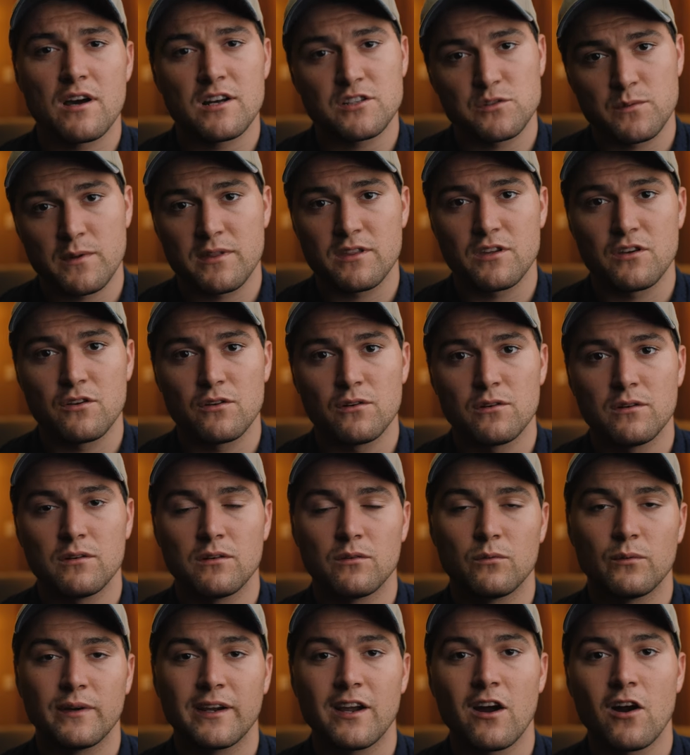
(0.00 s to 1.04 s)
thoughts with you
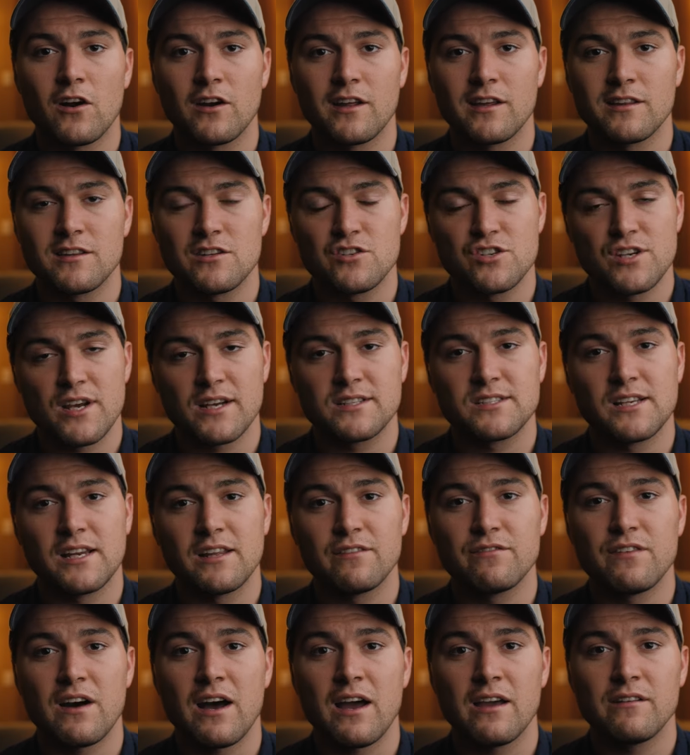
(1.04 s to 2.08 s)
regarding the
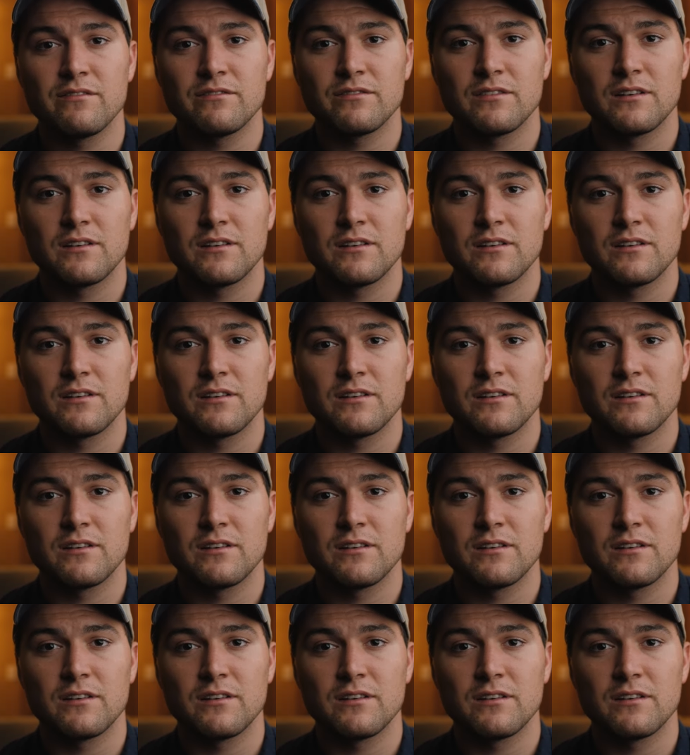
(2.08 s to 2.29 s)
GX85.